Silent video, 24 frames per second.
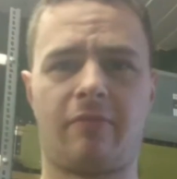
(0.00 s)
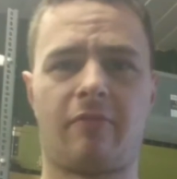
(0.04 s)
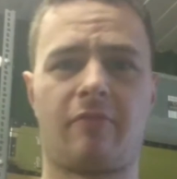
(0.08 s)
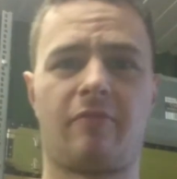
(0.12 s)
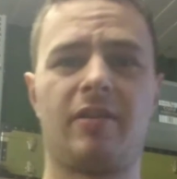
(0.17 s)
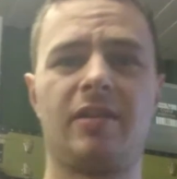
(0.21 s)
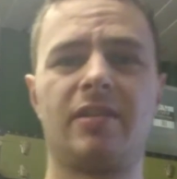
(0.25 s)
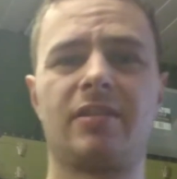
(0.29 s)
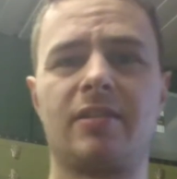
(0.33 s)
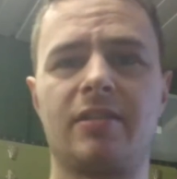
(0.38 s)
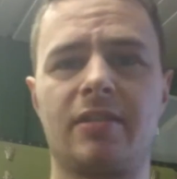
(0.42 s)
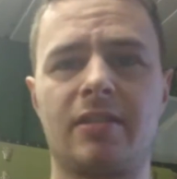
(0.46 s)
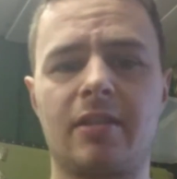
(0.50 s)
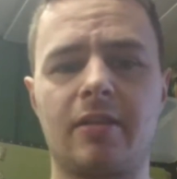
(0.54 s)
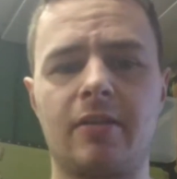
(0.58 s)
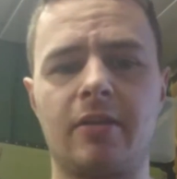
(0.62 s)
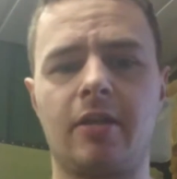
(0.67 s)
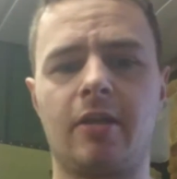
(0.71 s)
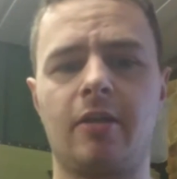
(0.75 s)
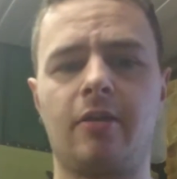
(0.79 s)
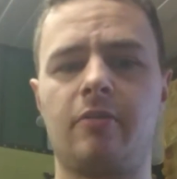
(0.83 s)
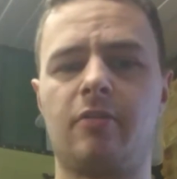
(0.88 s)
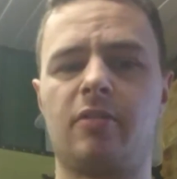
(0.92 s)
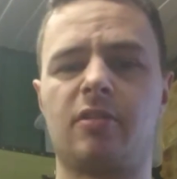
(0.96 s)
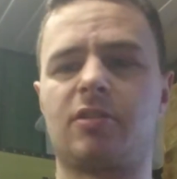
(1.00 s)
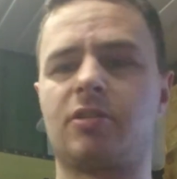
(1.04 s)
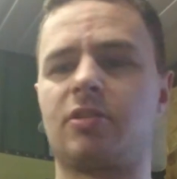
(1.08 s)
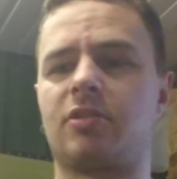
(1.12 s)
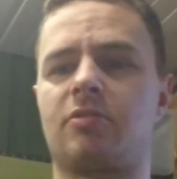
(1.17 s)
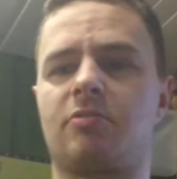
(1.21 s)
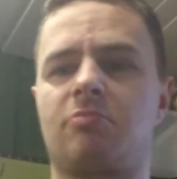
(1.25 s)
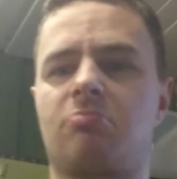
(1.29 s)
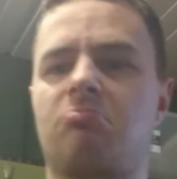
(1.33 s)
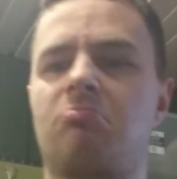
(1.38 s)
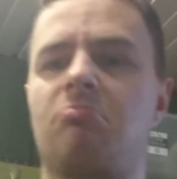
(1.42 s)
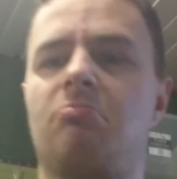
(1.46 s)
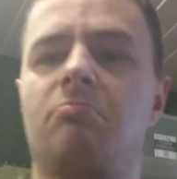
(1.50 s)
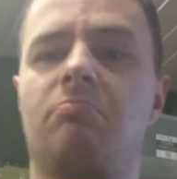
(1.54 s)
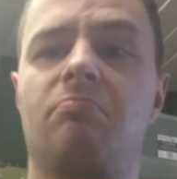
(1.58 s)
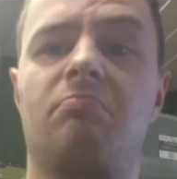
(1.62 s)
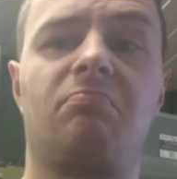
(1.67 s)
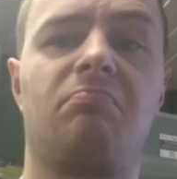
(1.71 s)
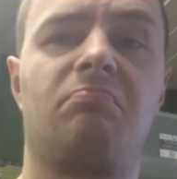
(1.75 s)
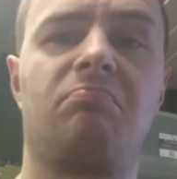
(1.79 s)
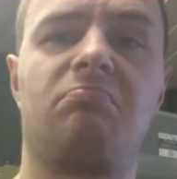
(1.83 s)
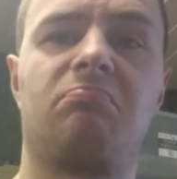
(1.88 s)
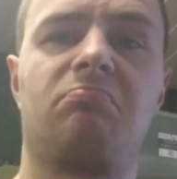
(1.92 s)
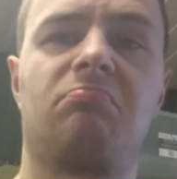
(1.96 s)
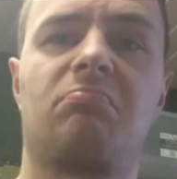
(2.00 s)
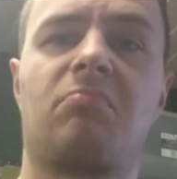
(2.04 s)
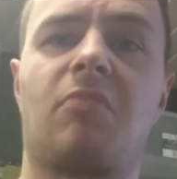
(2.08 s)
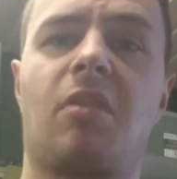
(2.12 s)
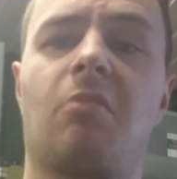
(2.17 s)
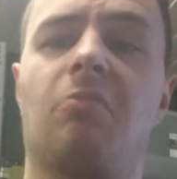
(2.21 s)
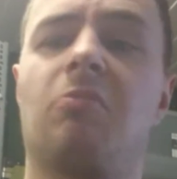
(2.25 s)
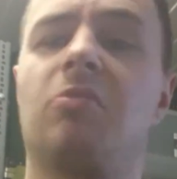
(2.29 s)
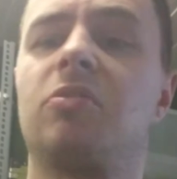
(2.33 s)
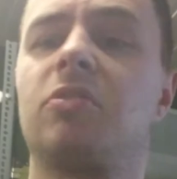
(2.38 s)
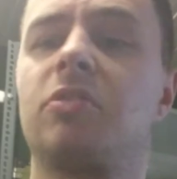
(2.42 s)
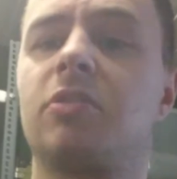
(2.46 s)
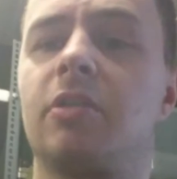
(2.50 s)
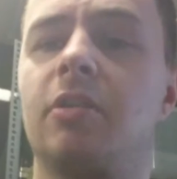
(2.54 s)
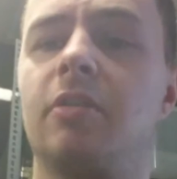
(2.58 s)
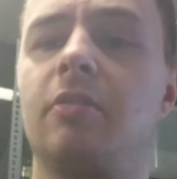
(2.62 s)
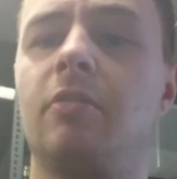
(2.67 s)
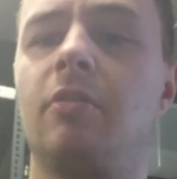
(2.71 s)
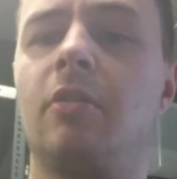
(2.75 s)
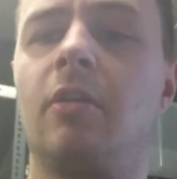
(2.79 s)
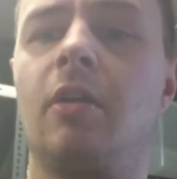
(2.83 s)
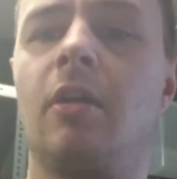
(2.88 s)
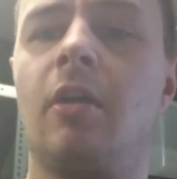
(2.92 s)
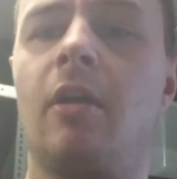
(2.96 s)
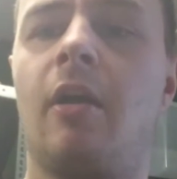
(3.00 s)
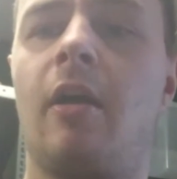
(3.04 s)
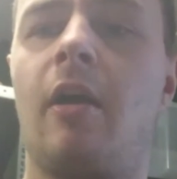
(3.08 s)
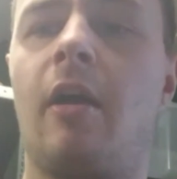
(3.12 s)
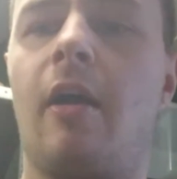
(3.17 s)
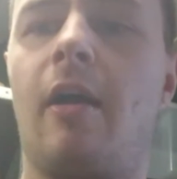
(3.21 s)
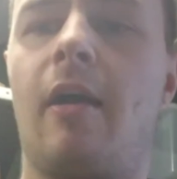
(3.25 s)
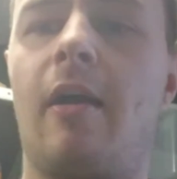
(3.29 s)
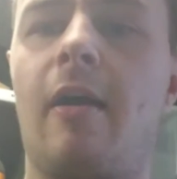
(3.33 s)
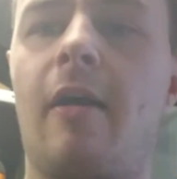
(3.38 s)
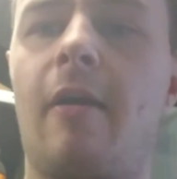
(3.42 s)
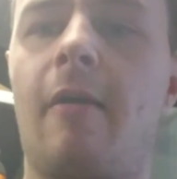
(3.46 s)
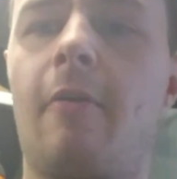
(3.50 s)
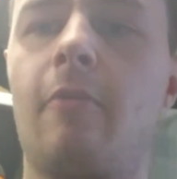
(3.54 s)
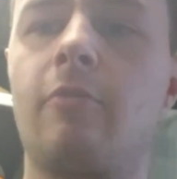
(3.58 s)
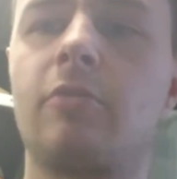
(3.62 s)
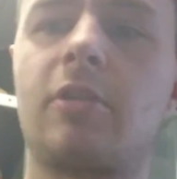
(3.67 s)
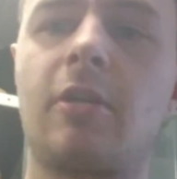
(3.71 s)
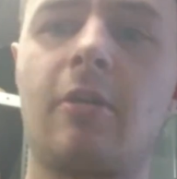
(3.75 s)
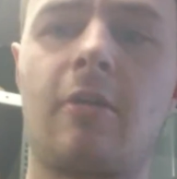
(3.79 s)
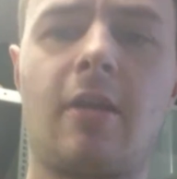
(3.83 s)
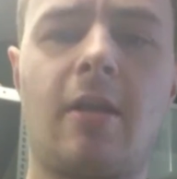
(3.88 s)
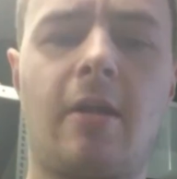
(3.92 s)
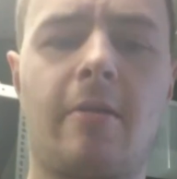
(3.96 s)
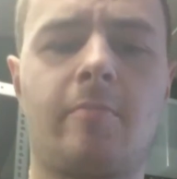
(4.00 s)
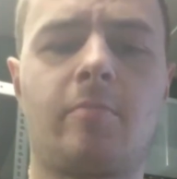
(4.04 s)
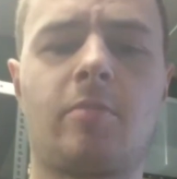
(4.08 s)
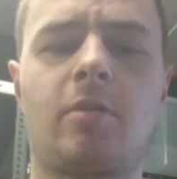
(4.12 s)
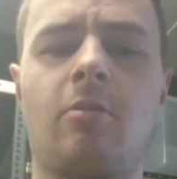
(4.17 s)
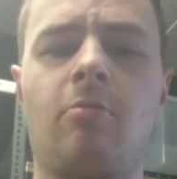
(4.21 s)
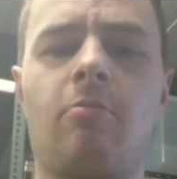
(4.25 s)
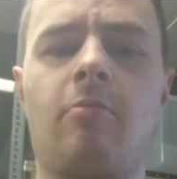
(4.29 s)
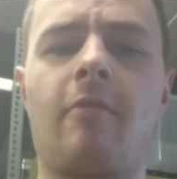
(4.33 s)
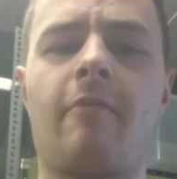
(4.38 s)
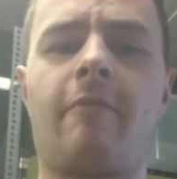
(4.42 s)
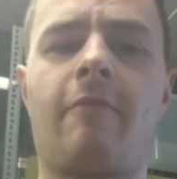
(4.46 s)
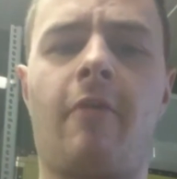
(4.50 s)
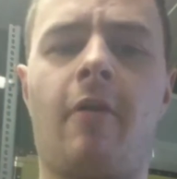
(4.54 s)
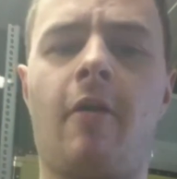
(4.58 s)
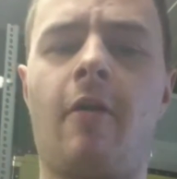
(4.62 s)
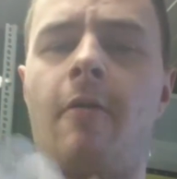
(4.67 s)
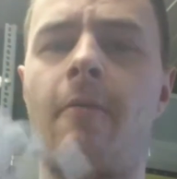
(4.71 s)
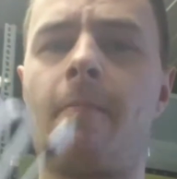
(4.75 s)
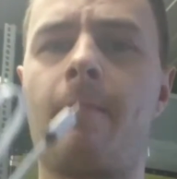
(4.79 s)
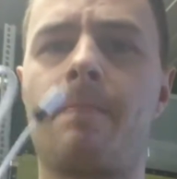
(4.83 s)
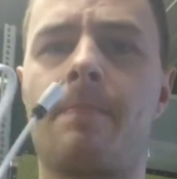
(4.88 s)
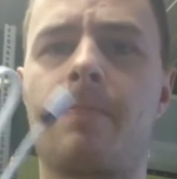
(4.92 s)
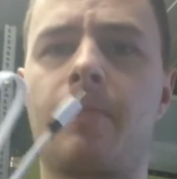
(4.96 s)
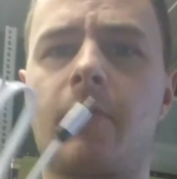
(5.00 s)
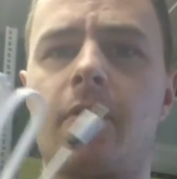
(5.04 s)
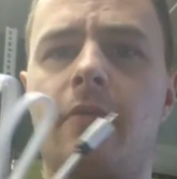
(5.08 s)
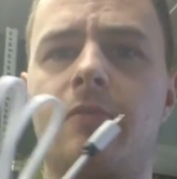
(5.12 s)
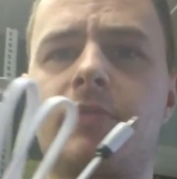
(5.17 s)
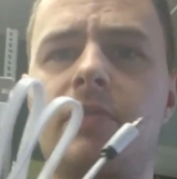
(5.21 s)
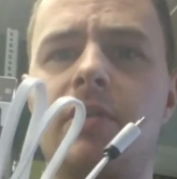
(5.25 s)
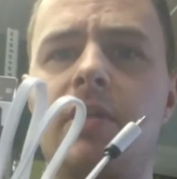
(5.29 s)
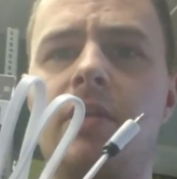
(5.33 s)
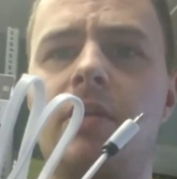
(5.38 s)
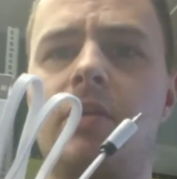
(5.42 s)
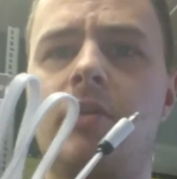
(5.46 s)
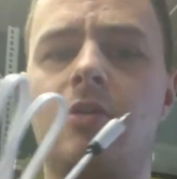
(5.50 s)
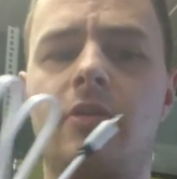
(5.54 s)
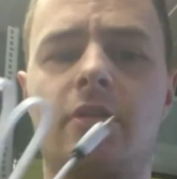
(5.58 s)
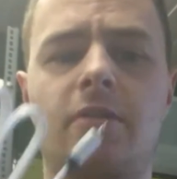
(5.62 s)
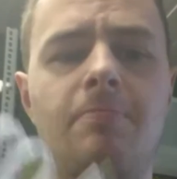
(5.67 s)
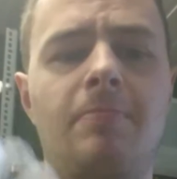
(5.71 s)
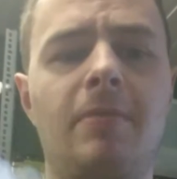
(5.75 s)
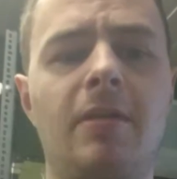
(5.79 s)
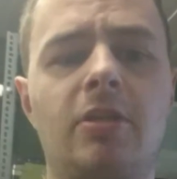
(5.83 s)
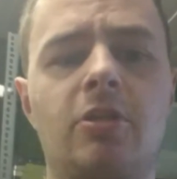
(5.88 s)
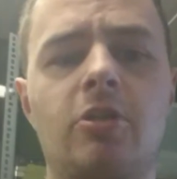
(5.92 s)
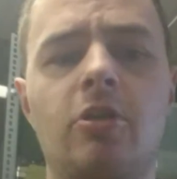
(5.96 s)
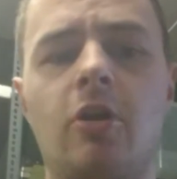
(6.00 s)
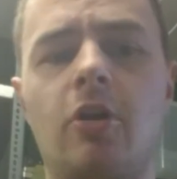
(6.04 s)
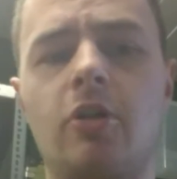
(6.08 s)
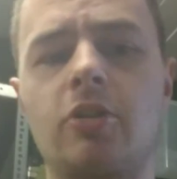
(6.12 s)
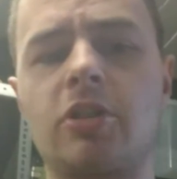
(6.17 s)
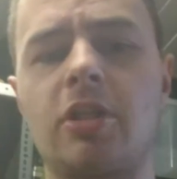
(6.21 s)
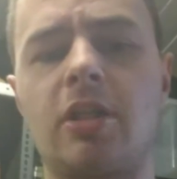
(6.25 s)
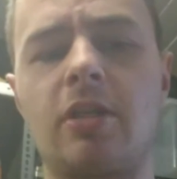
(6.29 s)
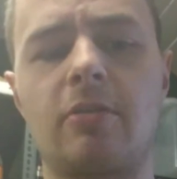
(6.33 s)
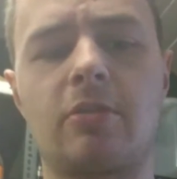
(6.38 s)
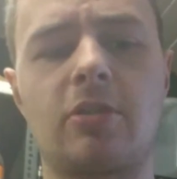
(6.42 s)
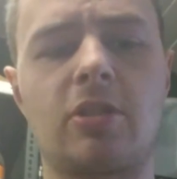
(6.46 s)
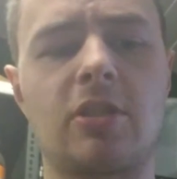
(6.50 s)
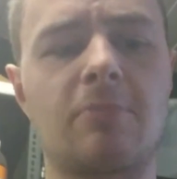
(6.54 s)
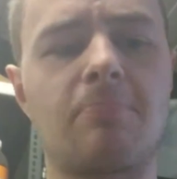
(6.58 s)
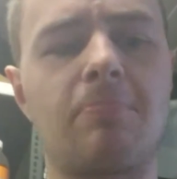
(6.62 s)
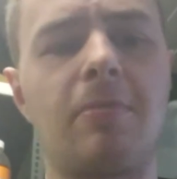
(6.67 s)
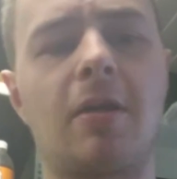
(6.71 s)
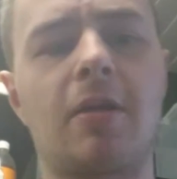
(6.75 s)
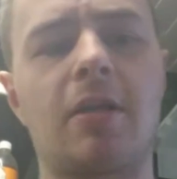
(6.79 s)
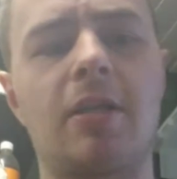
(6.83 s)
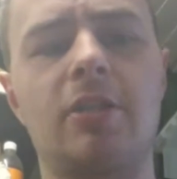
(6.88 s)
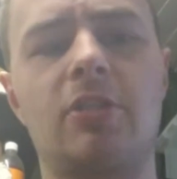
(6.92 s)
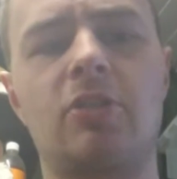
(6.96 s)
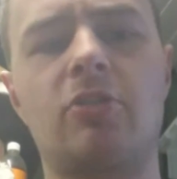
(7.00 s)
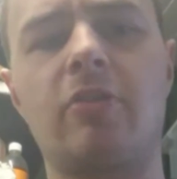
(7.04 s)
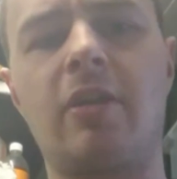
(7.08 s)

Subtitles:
reasons unknown, I just don't want to. Also comes with obviously a USB charger. Just plug it